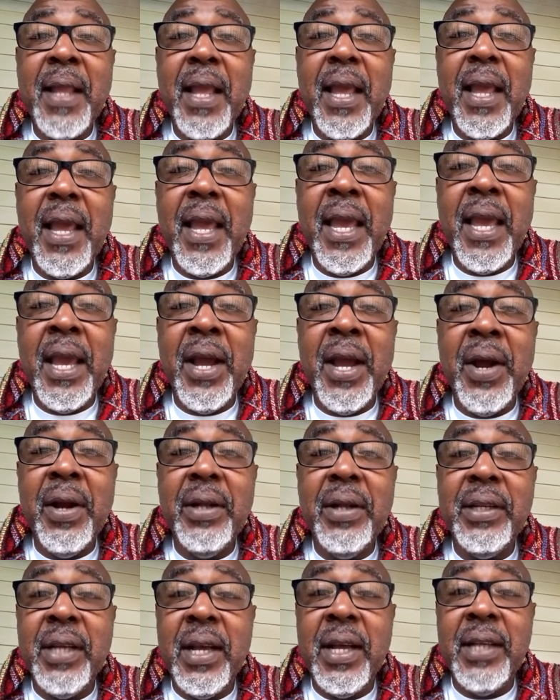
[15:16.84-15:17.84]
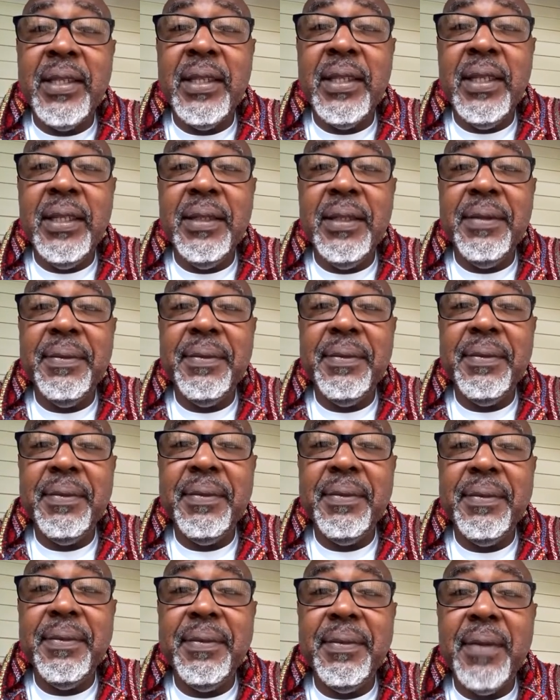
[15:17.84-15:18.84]
Air does it.
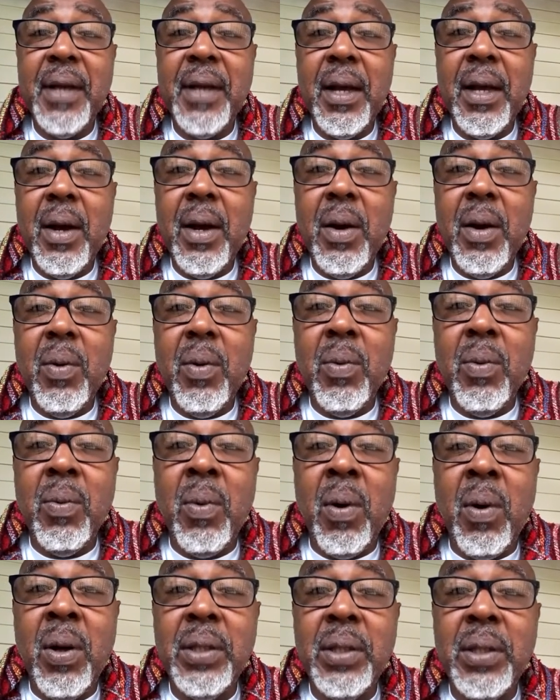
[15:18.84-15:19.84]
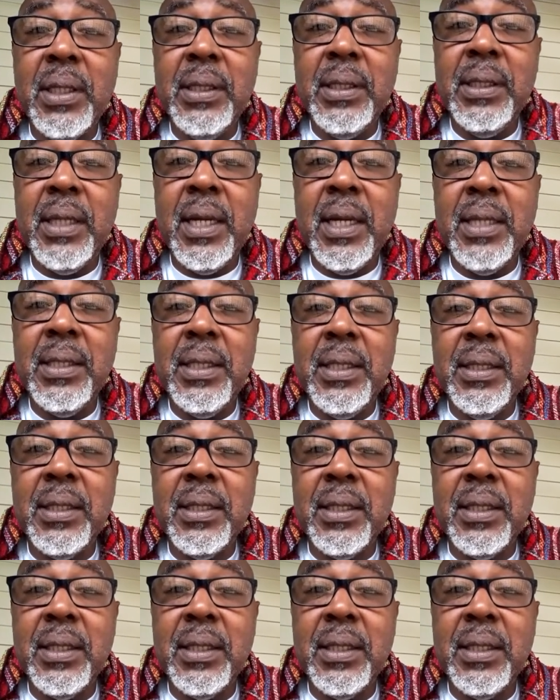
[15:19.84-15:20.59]
Water does it,